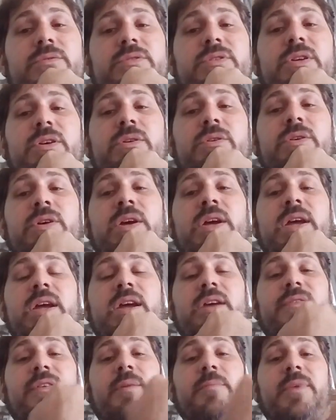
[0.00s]
So
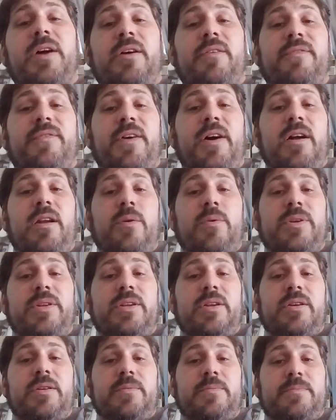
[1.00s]
if I'm not following
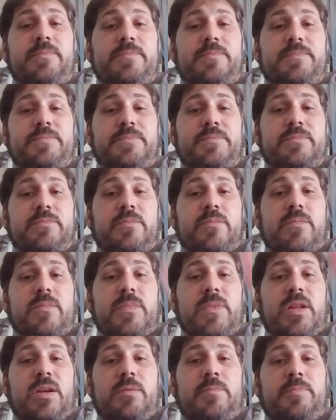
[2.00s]
you,
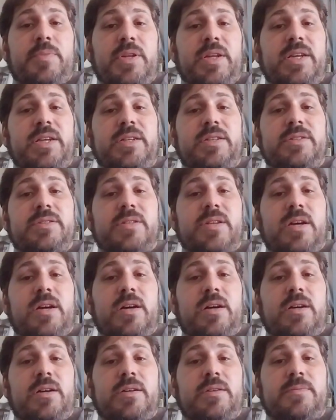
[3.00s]
please,
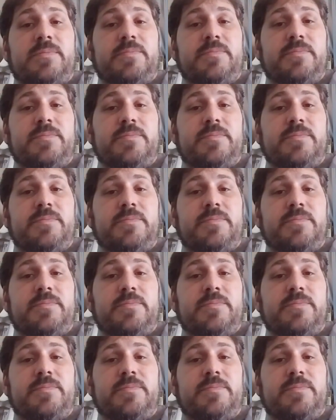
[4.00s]
Mr.